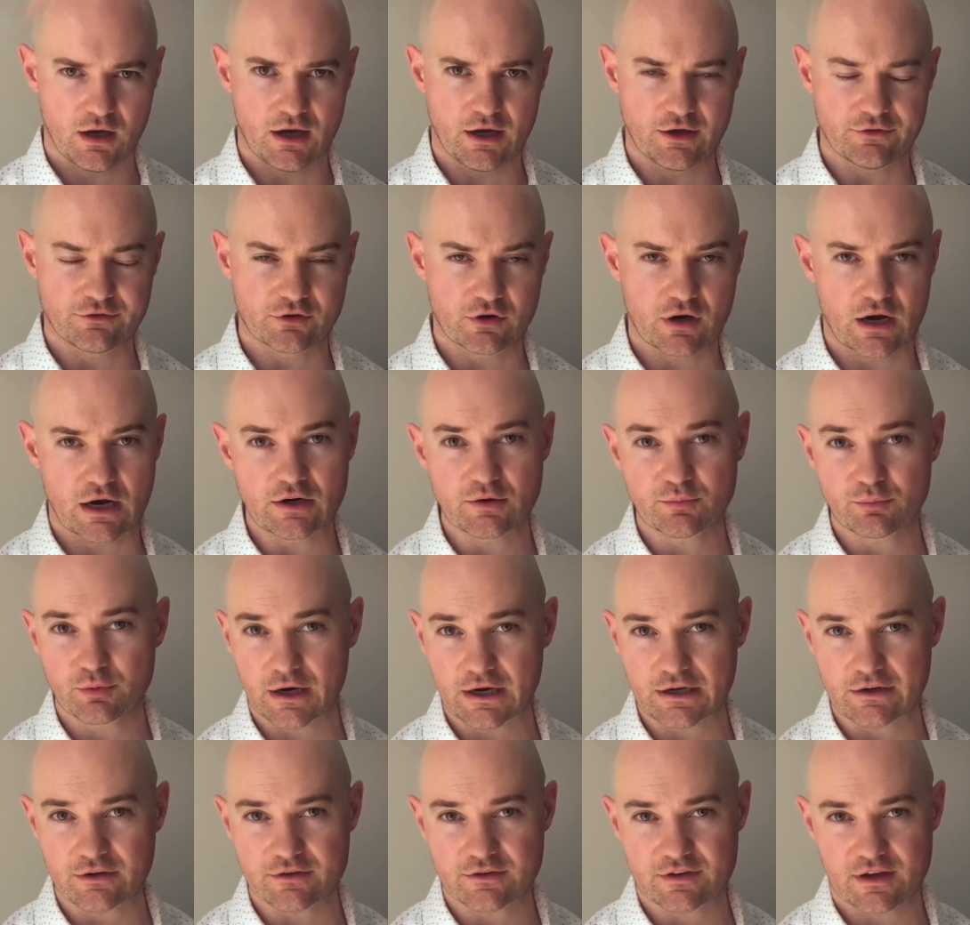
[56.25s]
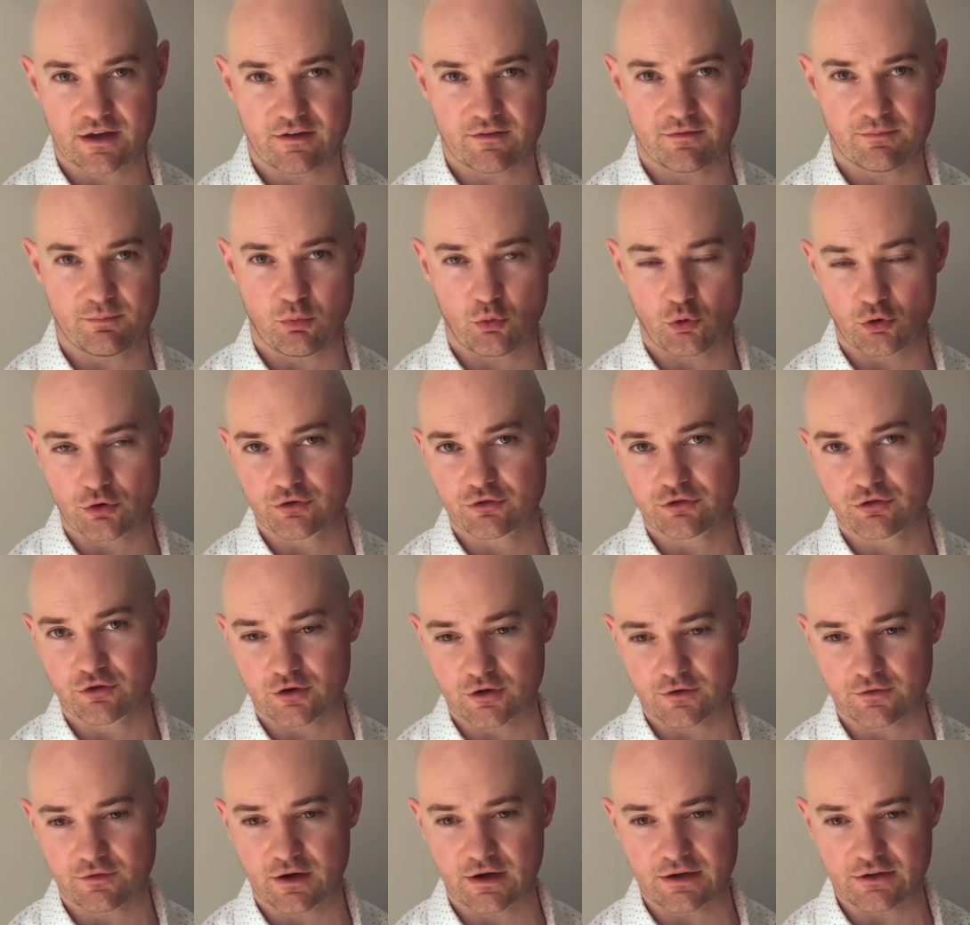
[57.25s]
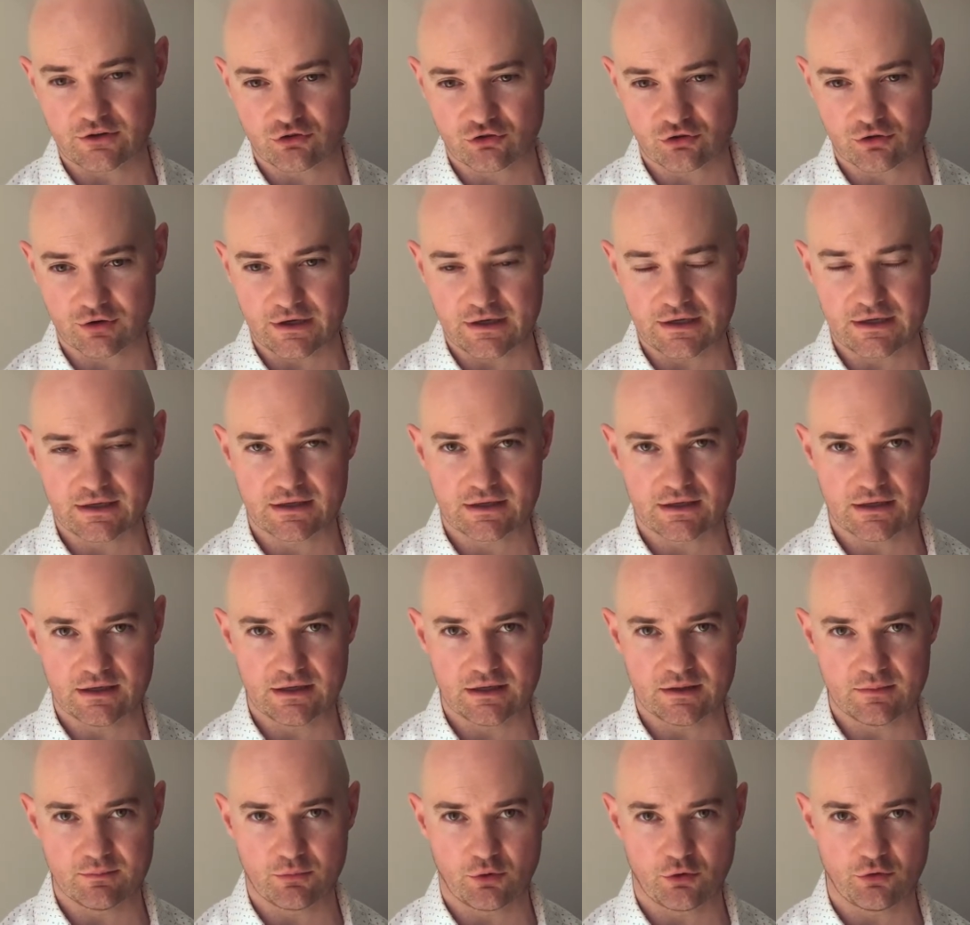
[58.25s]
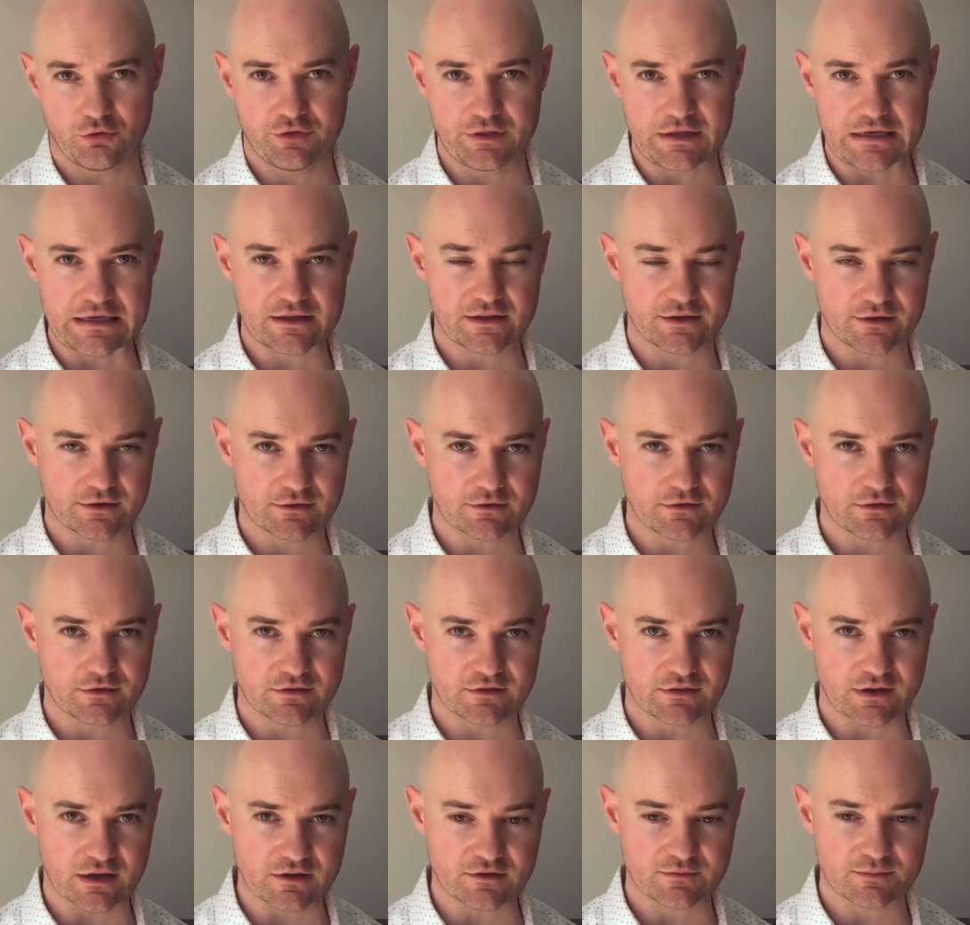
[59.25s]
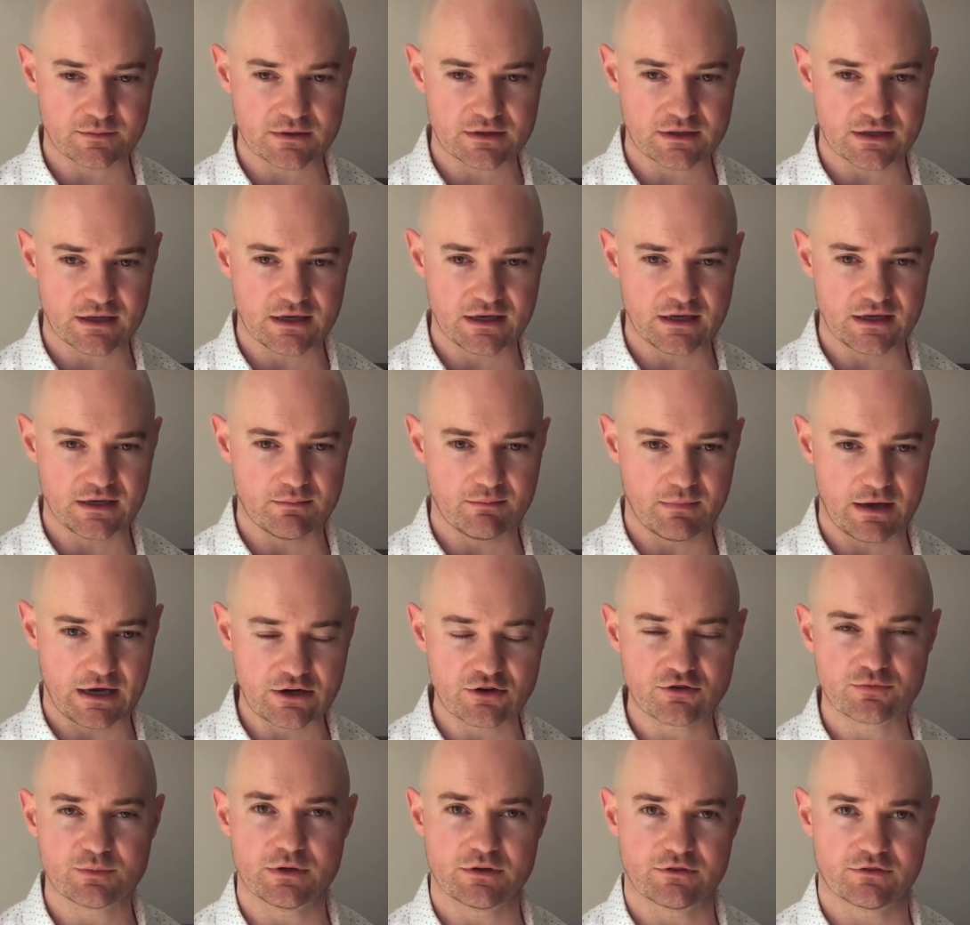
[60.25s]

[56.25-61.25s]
So chiropractors have board-certified training in both the clinical assessment and management